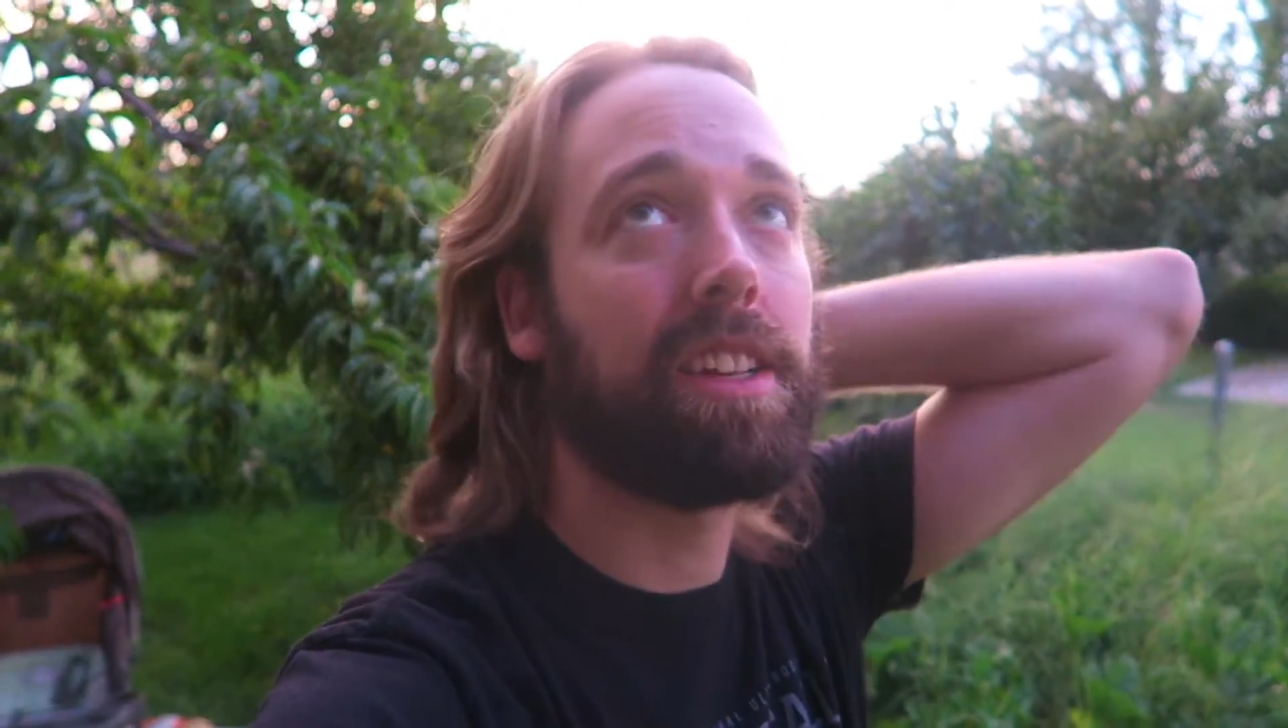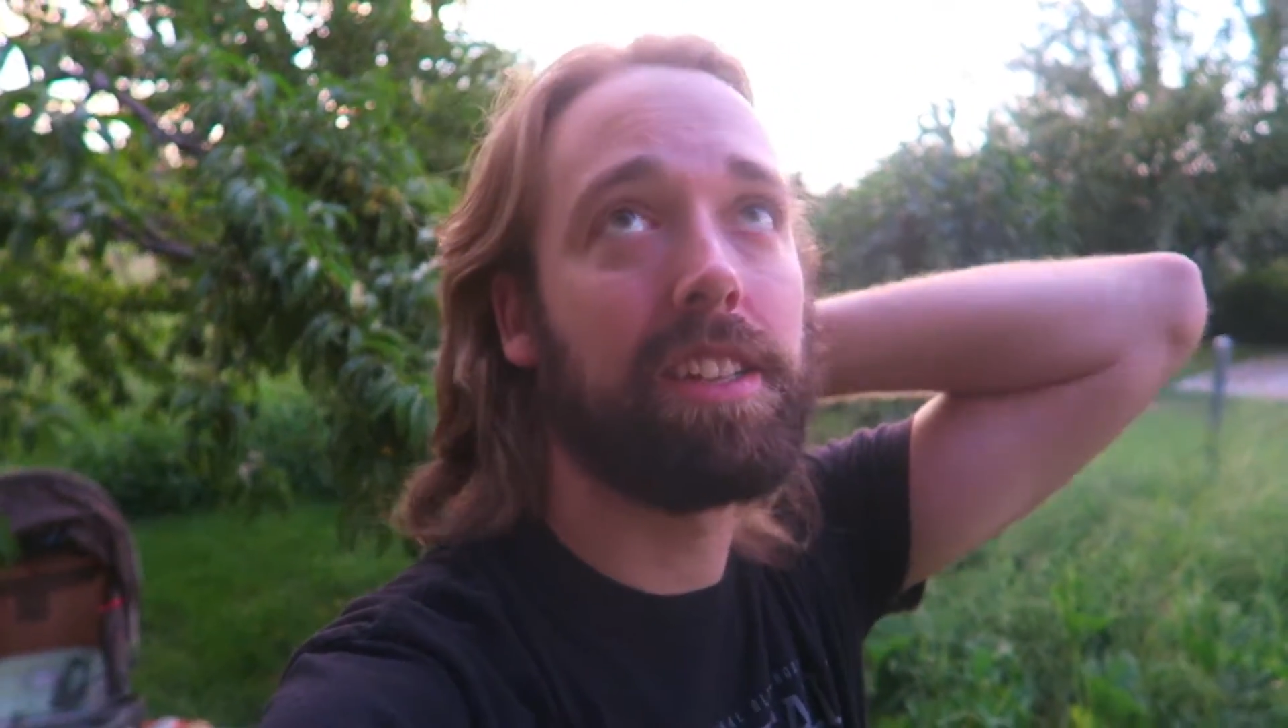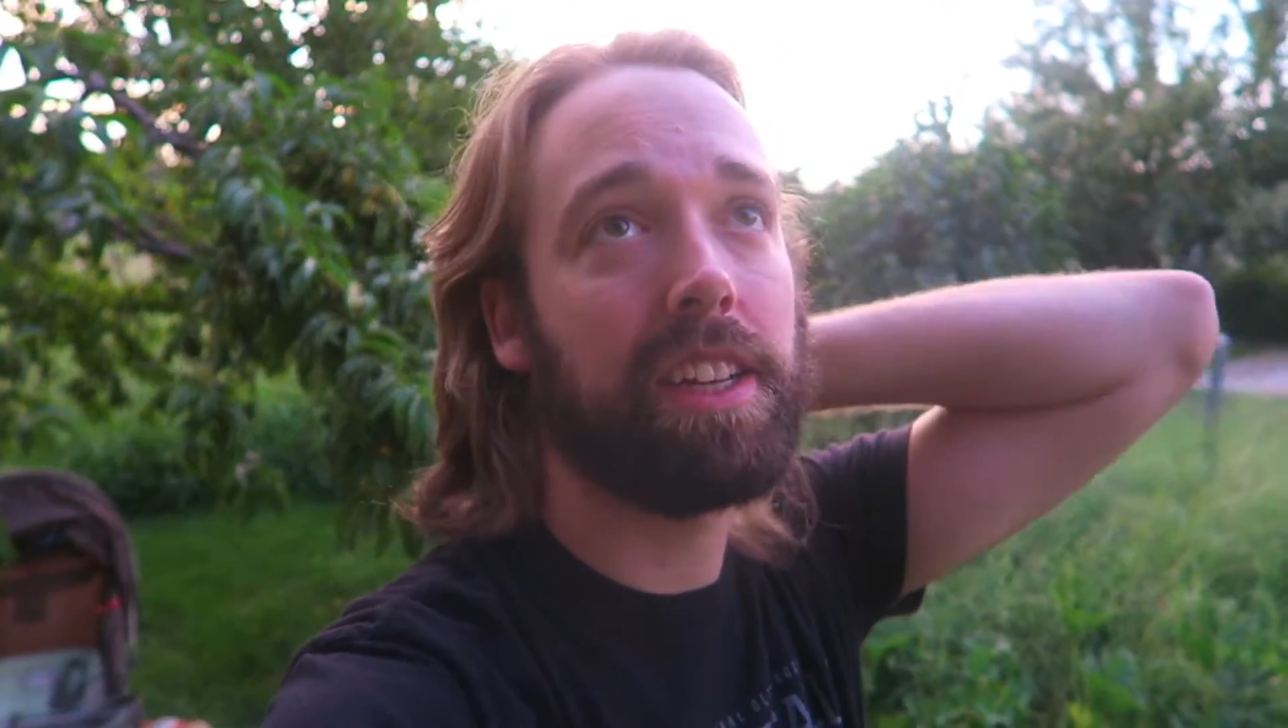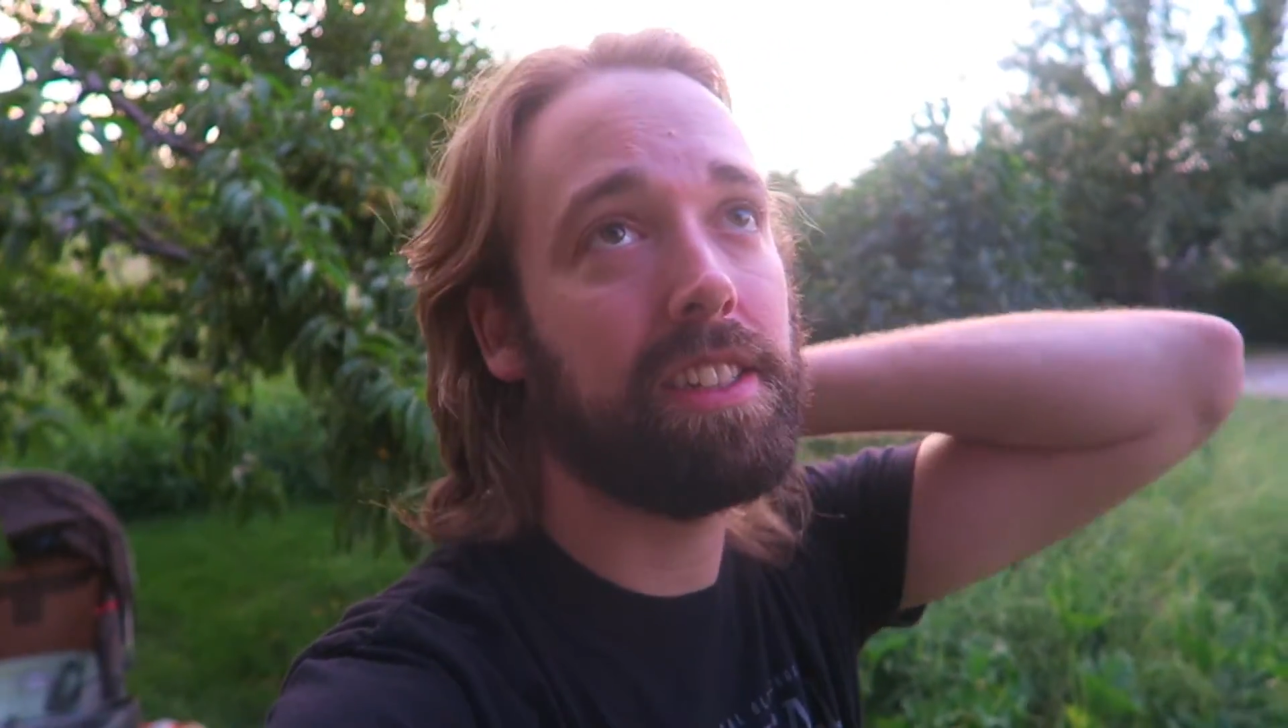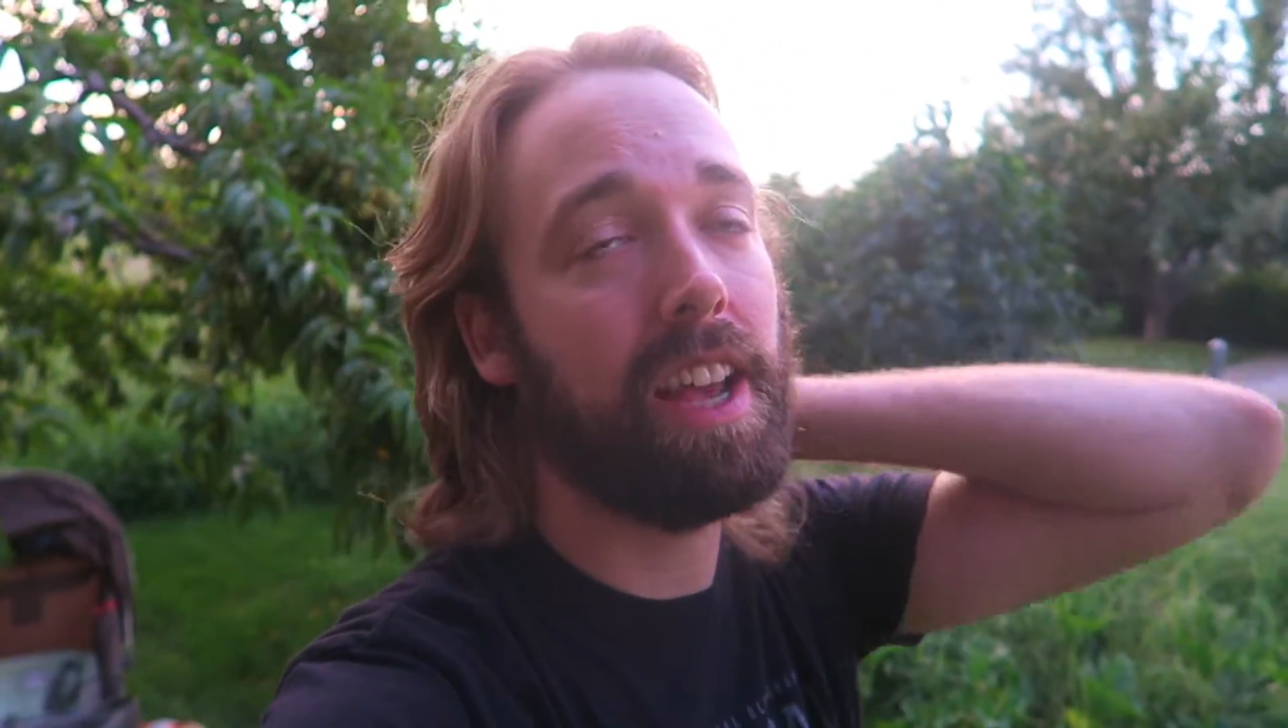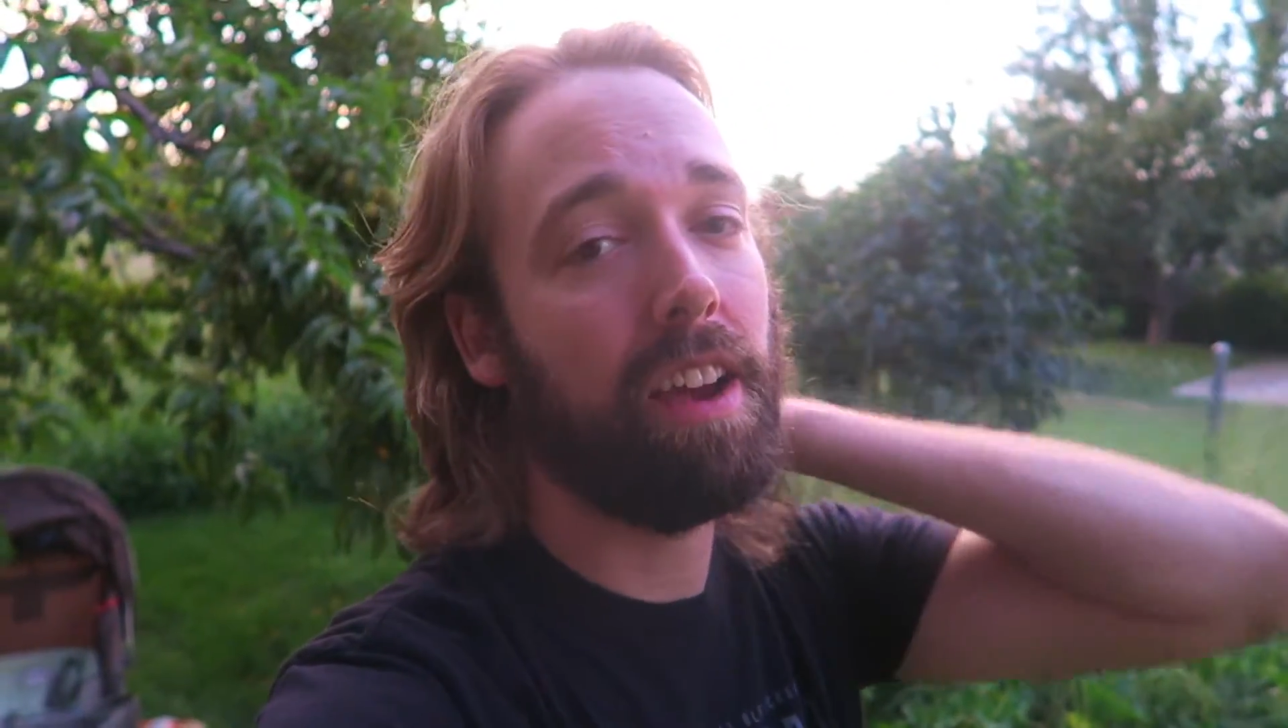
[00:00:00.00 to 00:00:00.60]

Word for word: because that's